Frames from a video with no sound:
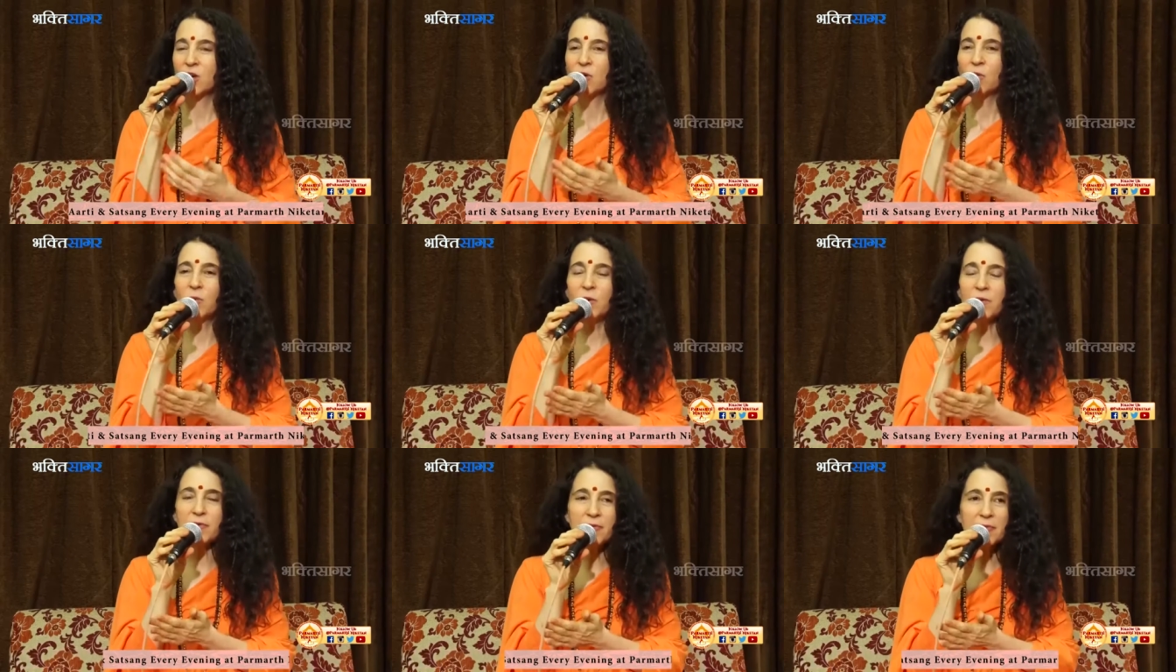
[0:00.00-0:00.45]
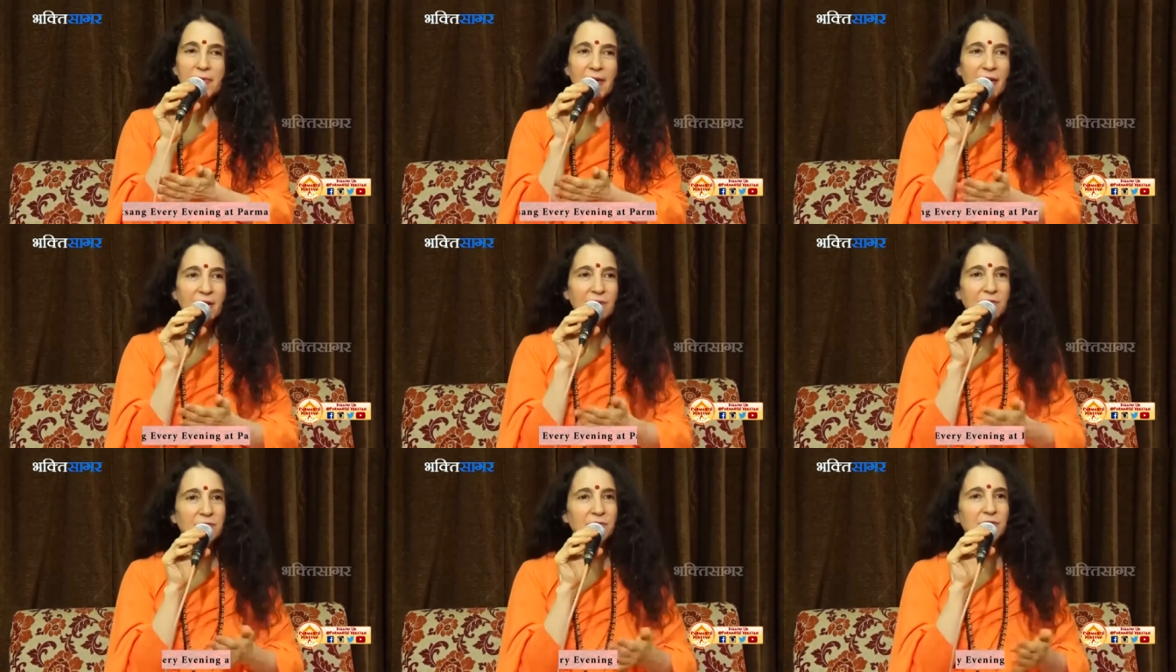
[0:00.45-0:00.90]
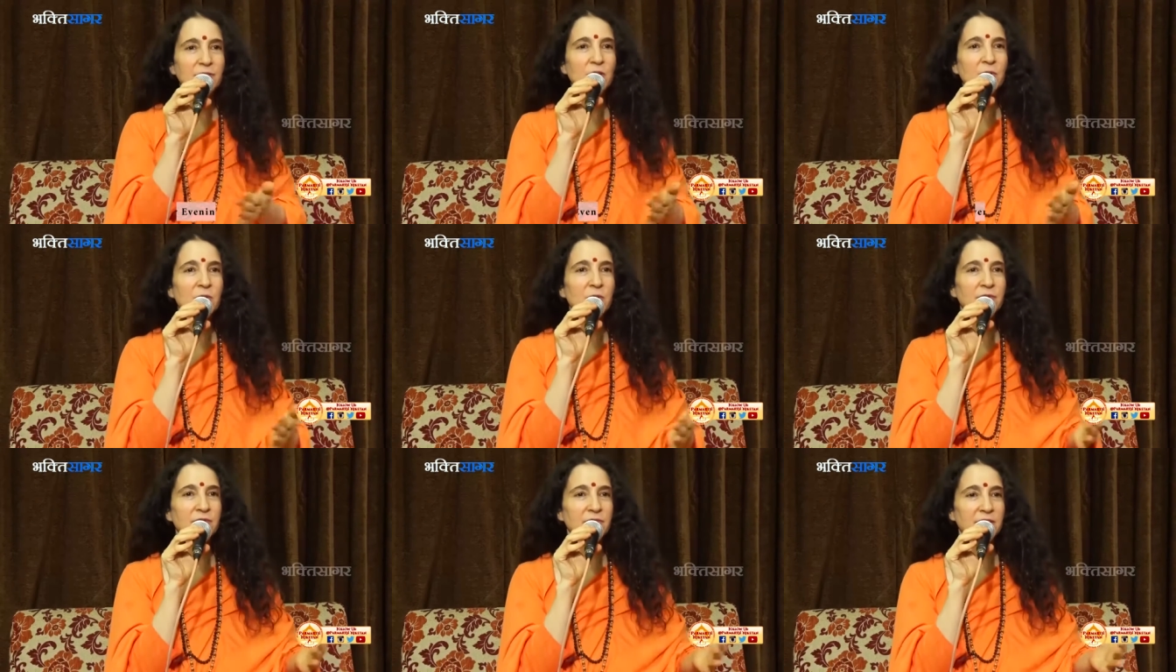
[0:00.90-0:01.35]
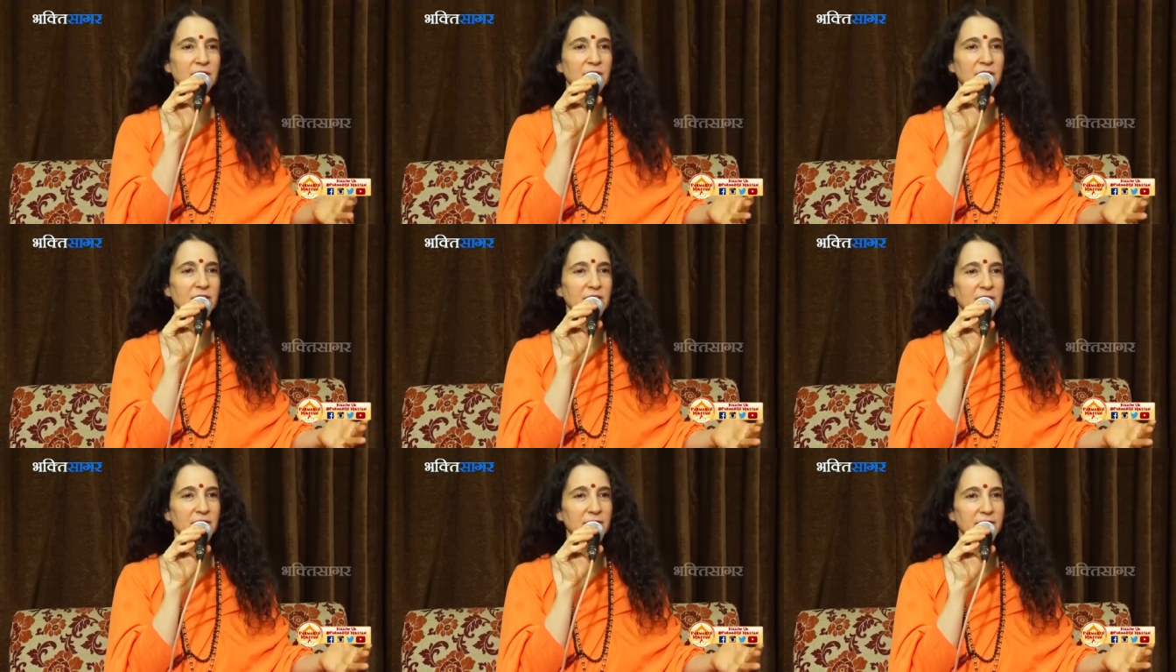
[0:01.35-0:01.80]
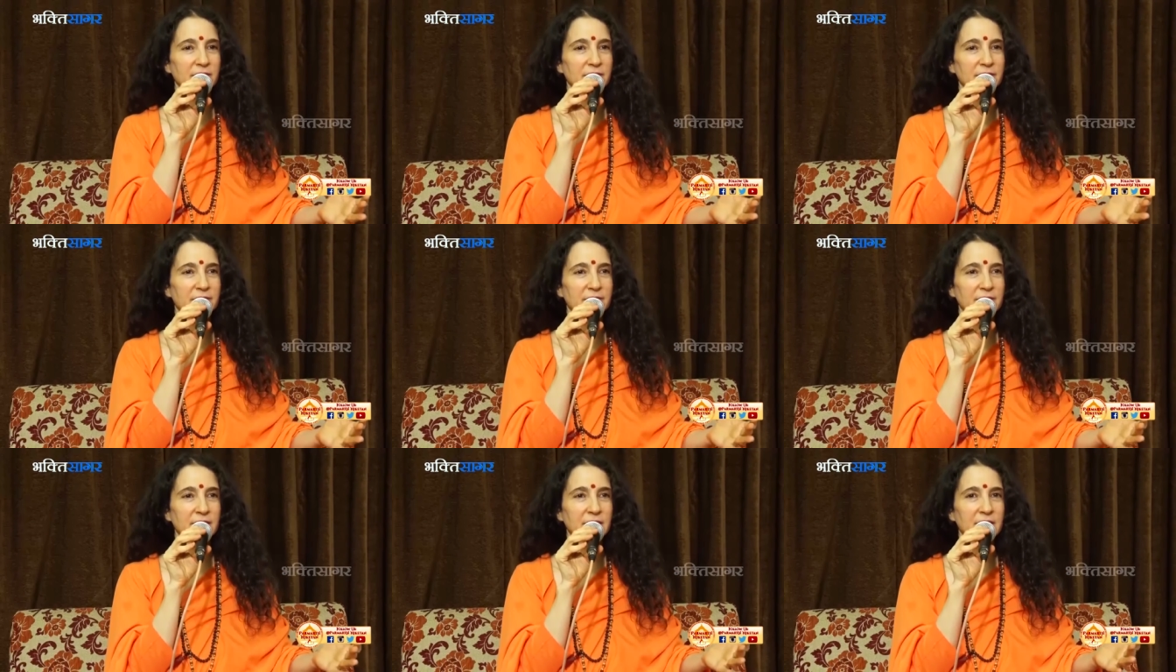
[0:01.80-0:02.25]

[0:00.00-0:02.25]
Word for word: with that flow of the earth,